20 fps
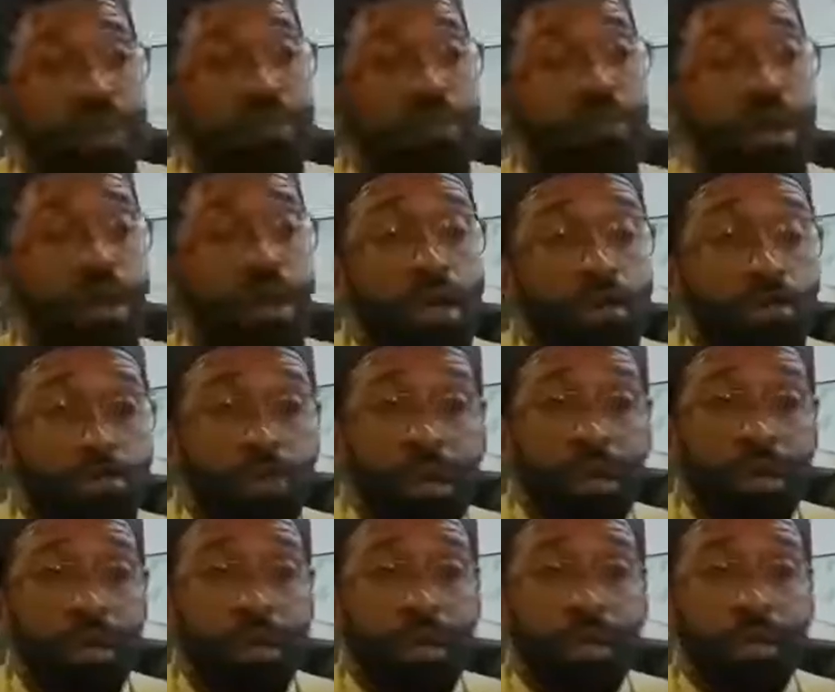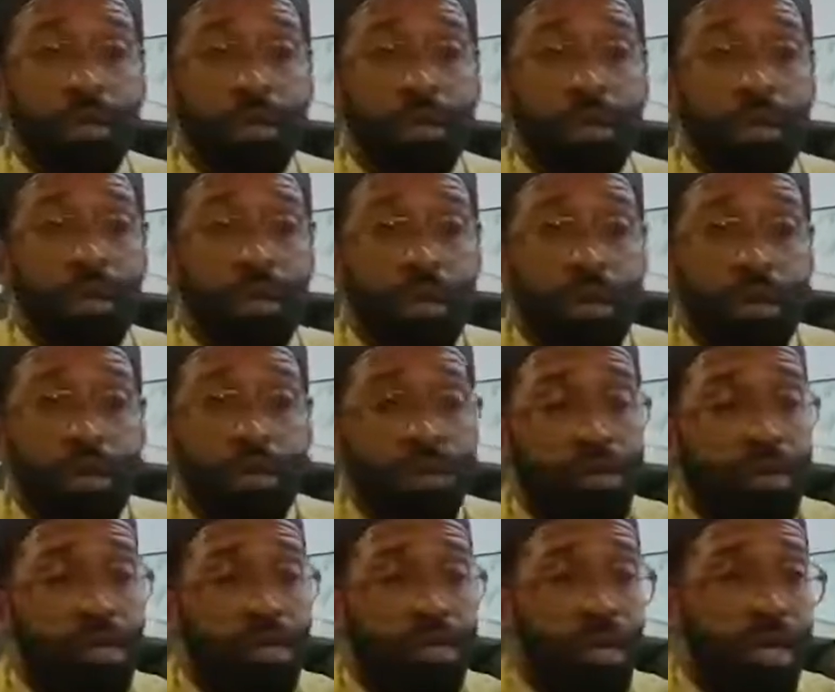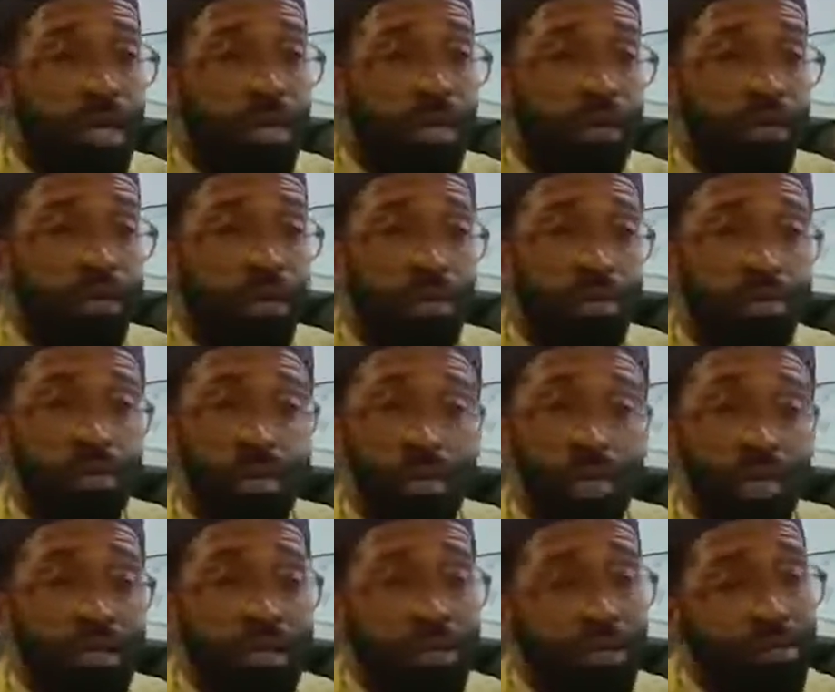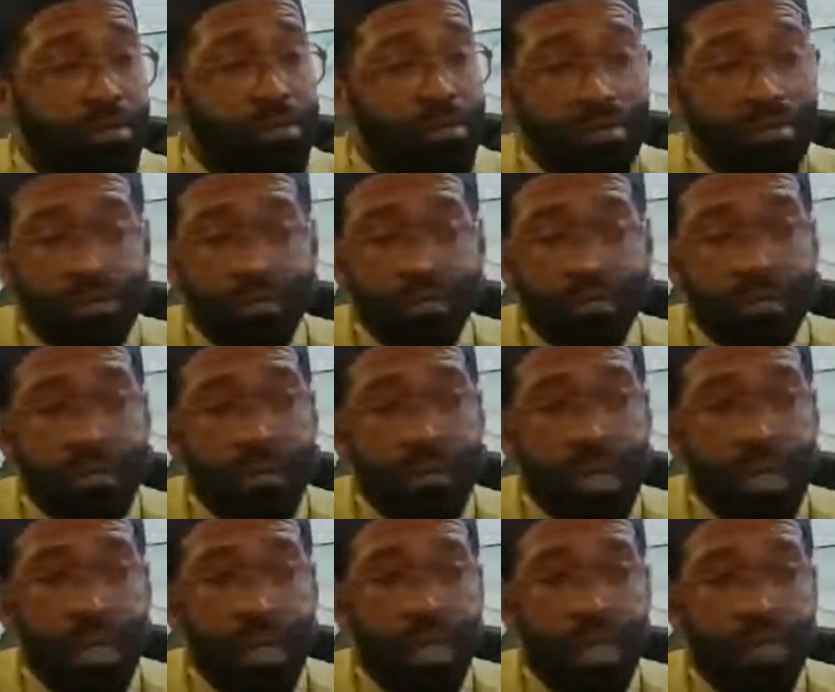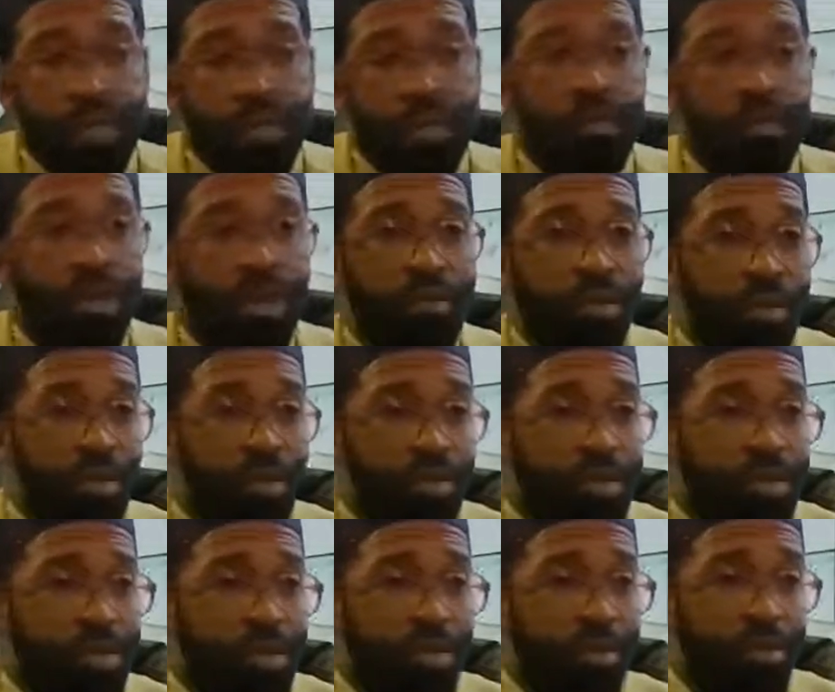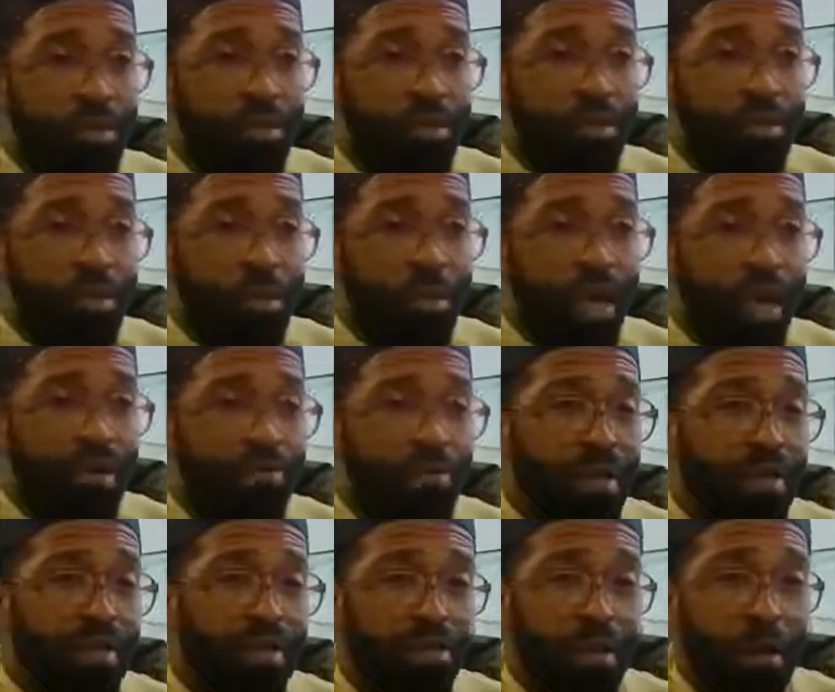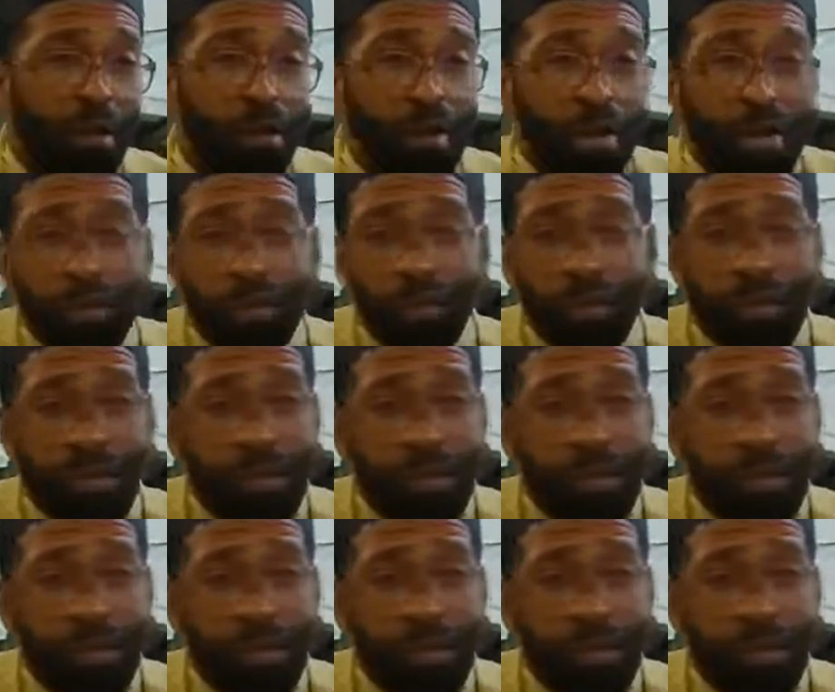the African American public was to take on this religion, the revolution would have been fought